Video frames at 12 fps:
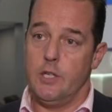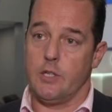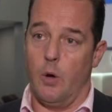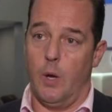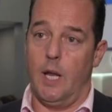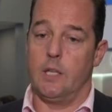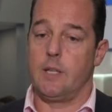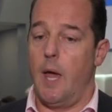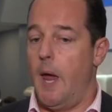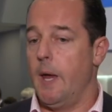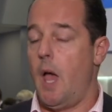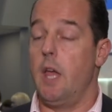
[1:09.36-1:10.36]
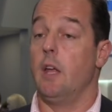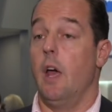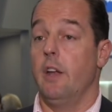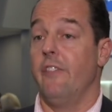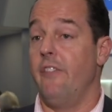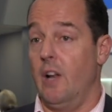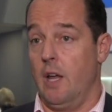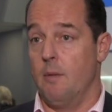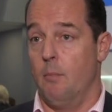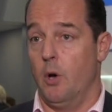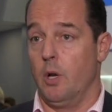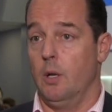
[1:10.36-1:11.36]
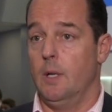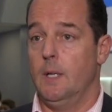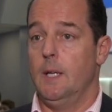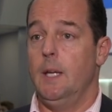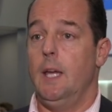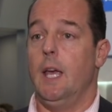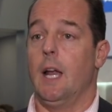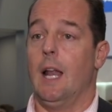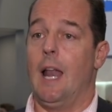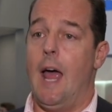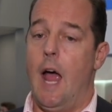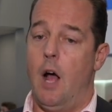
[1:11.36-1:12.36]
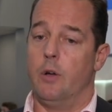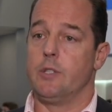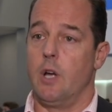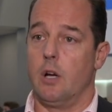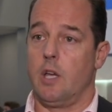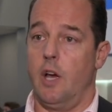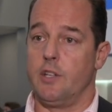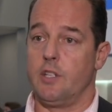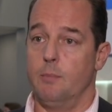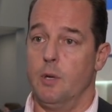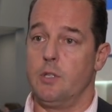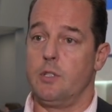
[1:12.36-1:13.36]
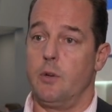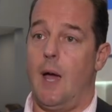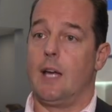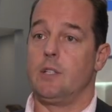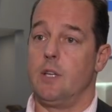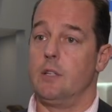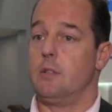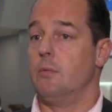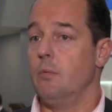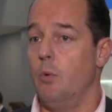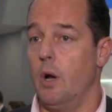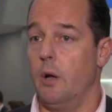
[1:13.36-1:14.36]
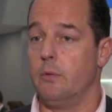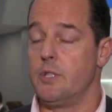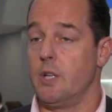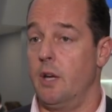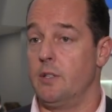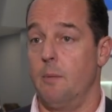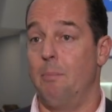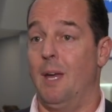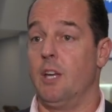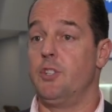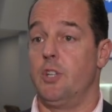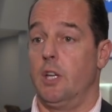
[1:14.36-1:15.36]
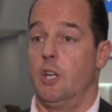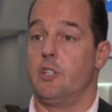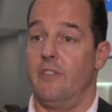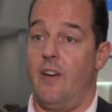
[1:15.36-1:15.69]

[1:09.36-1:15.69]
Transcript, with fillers: So it is a, a, an affiliate model. It allows our customers to access what I'd say is a bigger signature